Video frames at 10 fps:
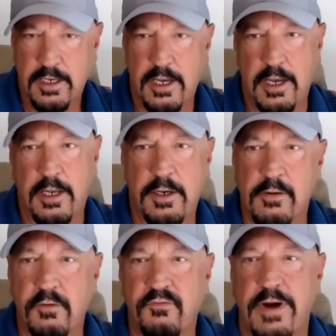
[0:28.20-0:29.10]
uh,
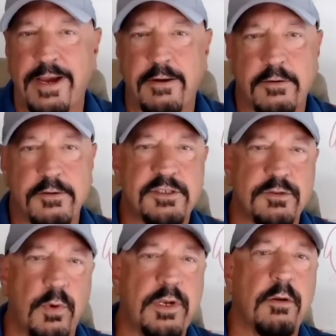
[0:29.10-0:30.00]
knuckle draggers,
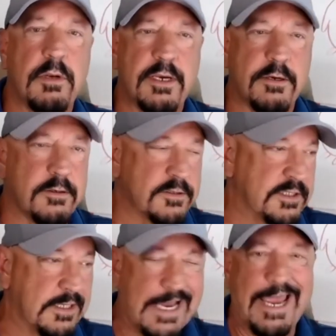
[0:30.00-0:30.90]
window lickers,
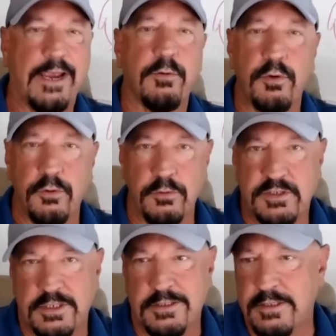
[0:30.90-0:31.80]
and
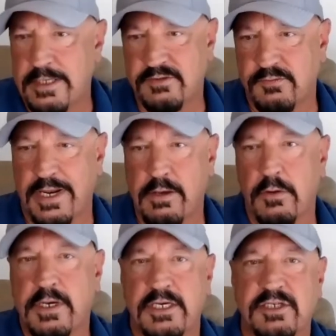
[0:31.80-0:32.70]
kangaroos. And that's what I
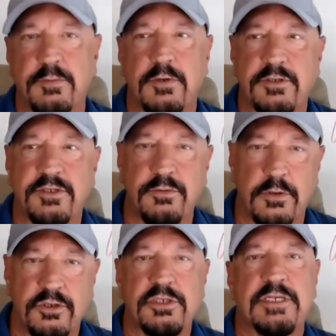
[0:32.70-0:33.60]
call customers who
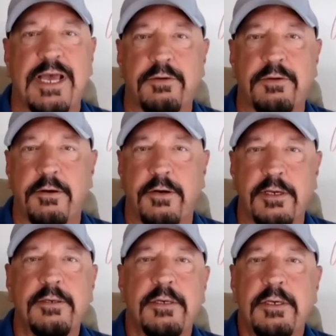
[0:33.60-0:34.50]
are just out there
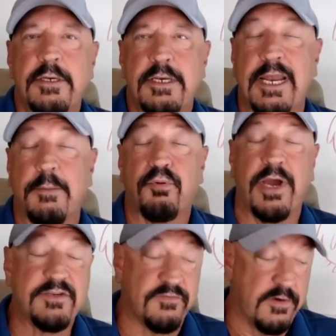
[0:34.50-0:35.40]
to get a
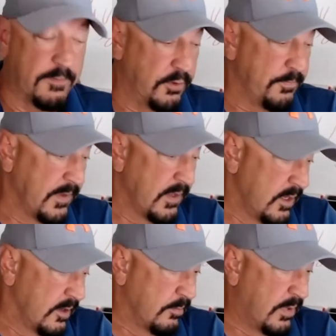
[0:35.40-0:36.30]
price from you.
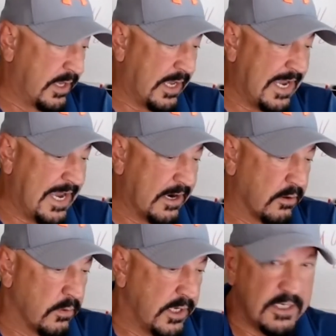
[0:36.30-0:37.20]
But I had a
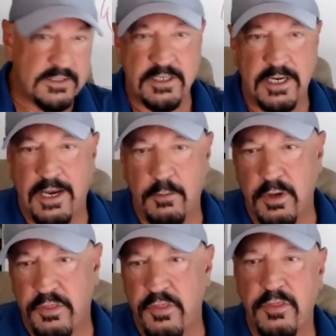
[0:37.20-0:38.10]
run in today
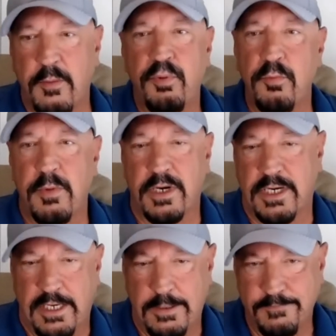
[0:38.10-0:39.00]
with the poop
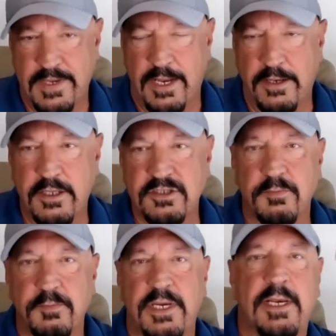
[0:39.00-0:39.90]
monkey. And this
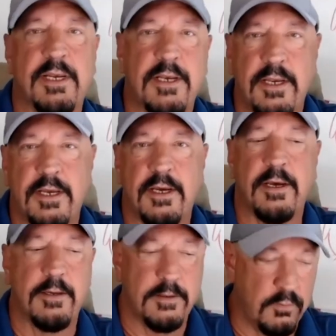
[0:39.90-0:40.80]
will be a,
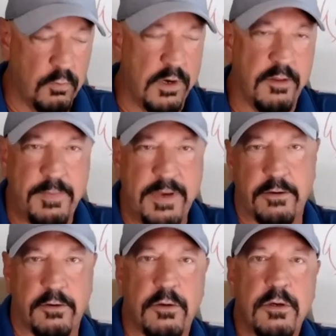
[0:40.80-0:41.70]
uh, one of the
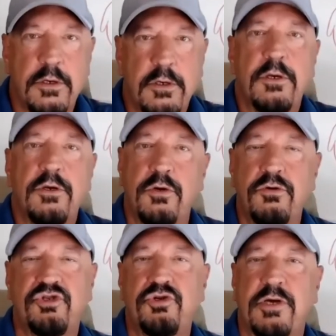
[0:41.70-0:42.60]
better
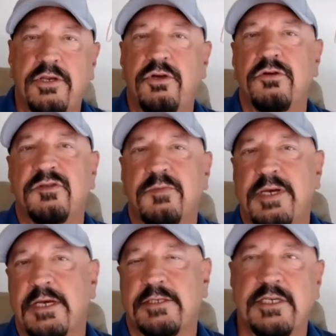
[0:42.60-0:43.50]
news you can use
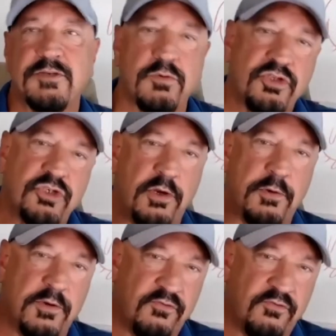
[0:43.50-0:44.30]
because this will show you a